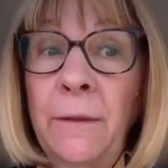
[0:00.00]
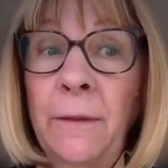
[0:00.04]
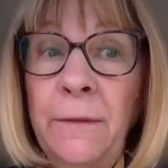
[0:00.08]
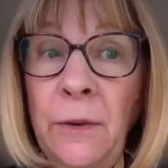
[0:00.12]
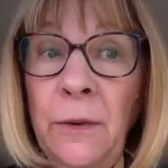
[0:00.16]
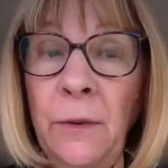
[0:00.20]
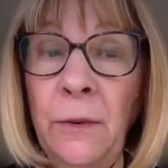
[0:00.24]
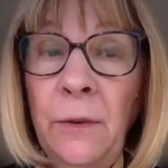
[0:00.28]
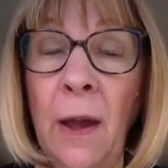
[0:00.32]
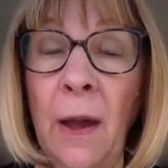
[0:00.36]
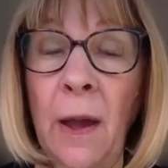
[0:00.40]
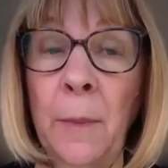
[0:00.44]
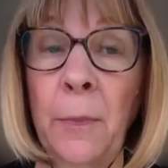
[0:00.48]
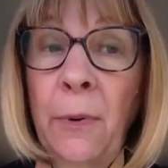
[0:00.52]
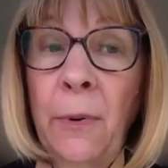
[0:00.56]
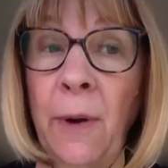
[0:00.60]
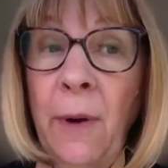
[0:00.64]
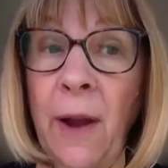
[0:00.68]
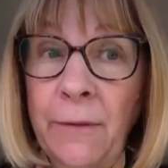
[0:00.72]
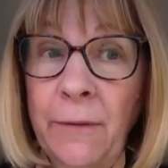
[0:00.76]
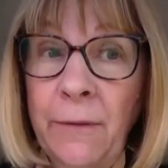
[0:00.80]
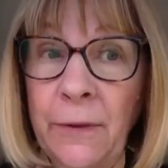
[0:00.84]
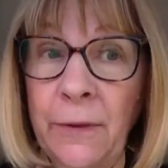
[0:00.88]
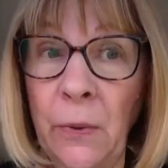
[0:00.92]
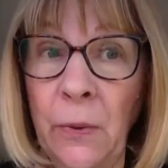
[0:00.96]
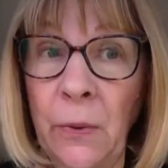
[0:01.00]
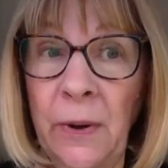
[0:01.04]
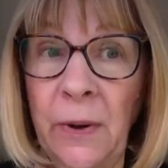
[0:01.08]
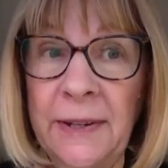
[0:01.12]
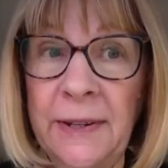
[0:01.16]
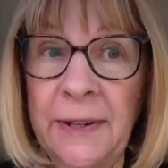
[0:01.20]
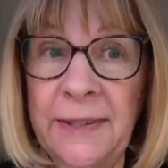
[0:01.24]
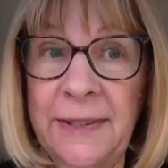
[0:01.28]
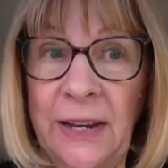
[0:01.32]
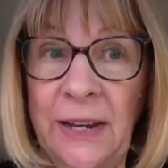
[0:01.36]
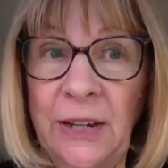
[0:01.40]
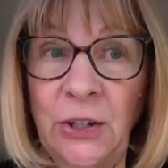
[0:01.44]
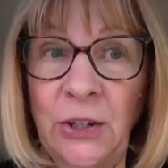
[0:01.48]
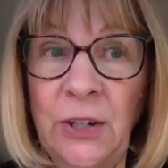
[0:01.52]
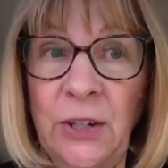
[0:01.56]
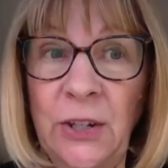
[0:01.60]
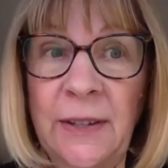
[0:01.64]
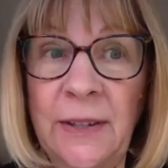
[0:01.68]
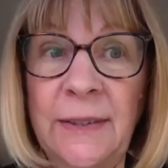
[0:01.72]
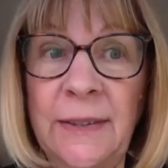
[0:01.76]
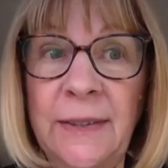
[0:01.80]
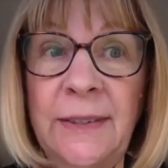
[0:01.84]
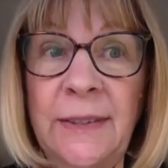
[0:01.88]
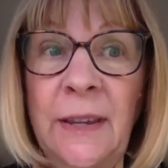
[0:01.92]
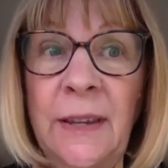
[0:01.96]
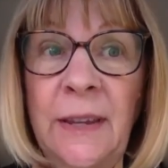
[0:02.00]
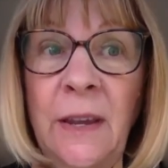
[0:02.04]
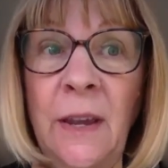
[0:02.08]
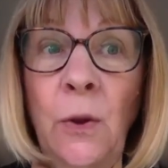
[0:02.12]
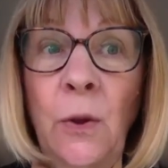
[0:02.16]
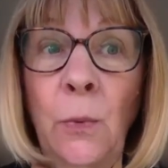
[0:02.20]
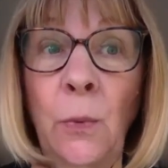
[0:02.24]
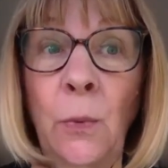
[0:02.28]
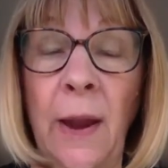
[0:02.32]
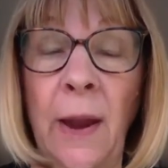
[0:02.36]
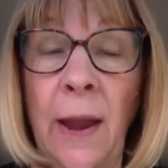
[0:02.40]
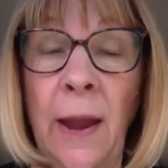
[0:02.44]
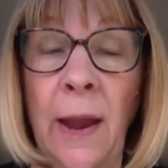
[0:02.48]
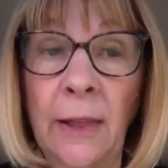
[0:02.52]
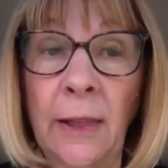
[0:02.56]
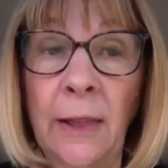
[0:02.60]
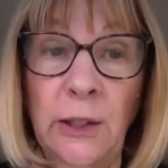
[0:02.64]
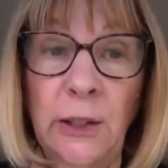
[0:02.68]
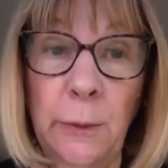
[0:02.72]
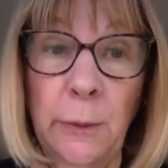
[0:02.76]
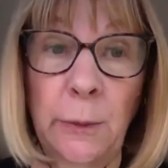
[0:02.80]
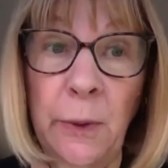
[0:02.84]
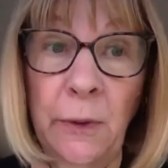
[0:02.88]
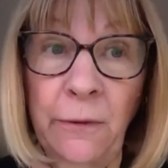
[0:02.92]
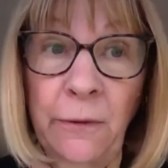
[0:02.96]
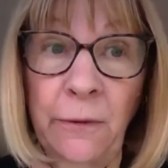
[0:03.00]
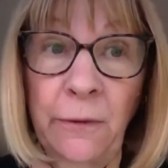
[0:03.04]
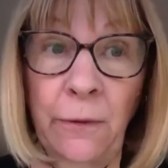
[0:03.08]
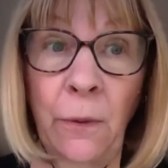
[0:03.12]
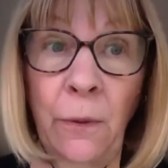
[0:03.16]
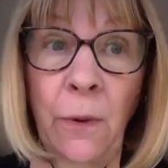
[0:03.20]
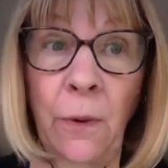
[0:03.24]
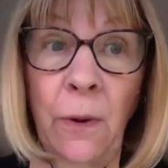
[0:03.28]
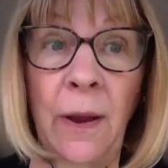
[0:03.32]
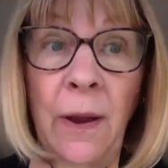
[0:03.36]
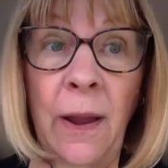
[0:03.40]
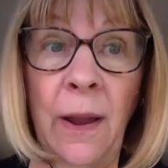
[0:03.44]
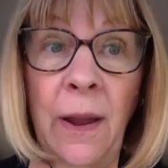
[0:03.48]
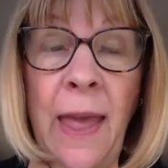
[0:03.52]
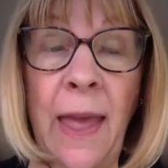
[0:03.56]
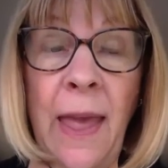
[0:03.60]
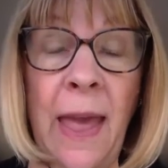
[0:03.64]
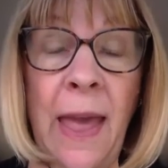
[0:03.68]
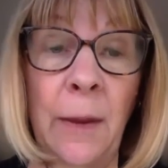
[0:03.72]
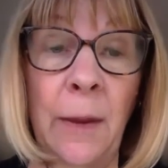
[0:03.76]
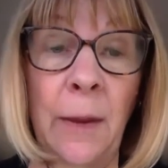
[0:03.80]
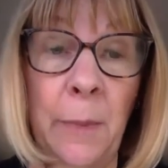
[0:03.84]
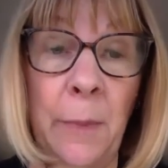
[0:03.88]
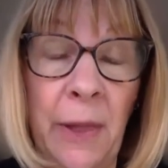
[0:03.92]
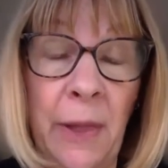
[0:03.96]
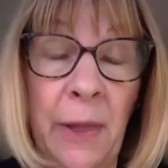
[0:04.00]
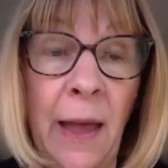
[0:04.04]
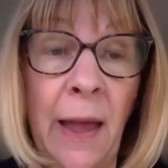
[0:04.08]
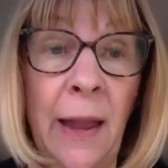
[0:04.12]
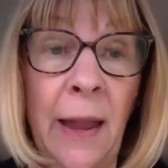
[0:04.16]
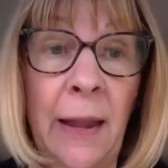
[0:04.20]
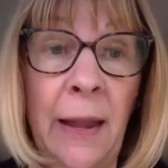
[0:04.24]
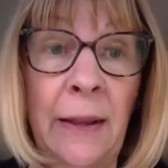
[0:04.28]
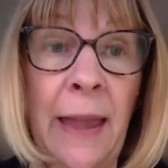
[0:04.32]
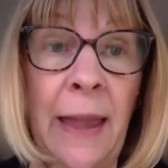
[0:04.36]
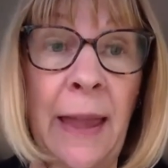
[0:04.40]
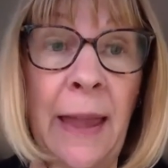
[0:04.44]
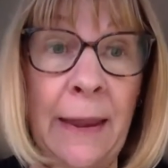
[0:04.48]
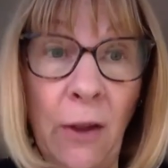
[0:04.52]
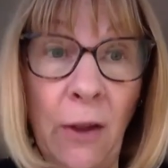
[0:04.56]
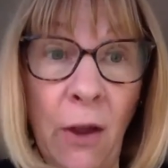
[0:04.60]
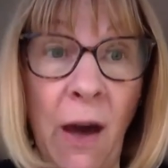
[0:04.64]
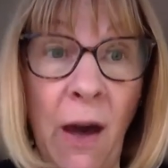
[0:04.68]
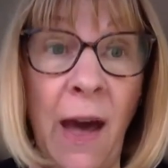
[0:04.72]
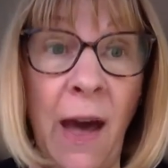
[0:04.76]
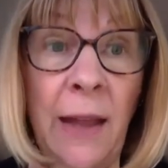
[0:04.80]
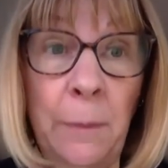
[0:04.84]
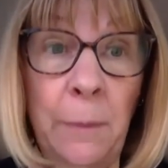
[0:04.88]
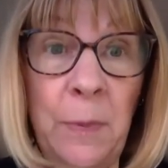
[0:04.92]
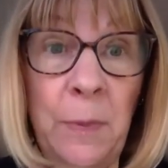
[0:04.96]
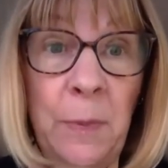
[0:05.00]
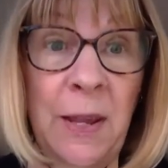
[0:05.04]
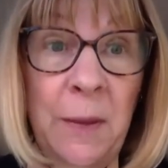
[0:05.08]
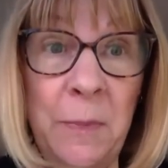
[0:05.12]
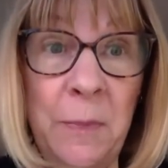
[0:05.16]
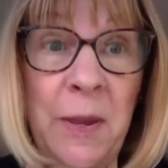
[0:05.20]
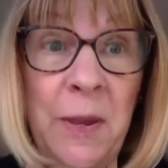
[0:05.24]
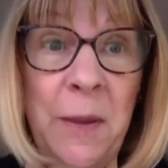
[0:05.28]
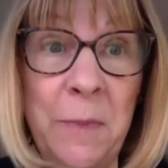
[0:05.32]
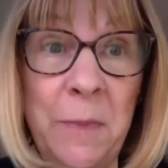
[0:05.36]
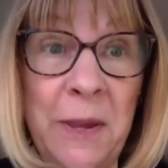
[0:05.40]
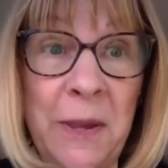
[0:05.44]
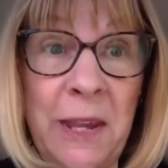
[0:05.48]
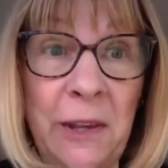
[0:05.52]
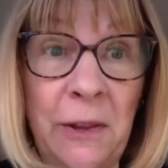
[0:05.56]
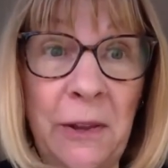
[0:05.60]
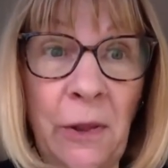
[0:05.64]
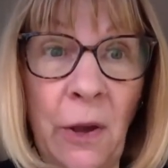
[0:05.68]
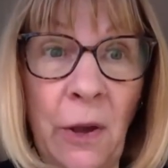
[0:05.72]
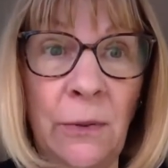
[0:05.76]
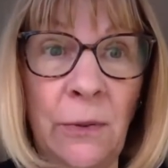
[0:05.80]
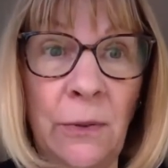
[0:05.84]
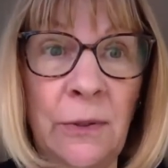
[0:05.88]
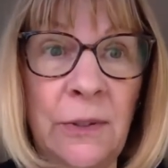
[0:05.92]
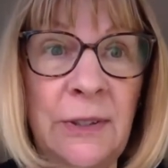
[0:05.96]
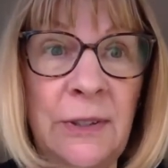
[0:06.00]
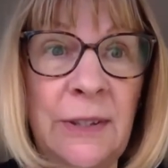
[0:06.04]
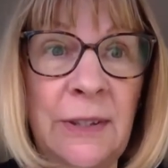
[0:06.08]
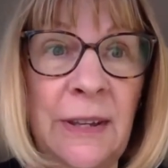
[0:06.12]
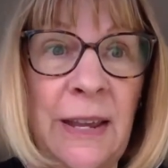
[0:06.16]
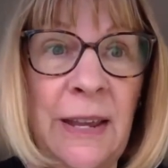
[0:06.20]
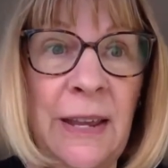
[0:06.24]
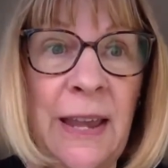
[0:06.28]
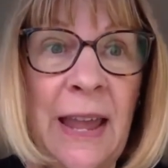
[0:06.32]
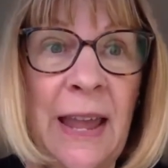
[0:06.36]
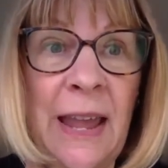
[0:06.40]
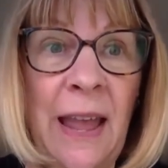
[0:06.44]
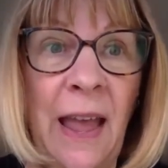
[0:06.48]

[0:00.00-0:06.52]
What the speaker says: a few nonprofit organizations were eligible for and applied and got PPP loans.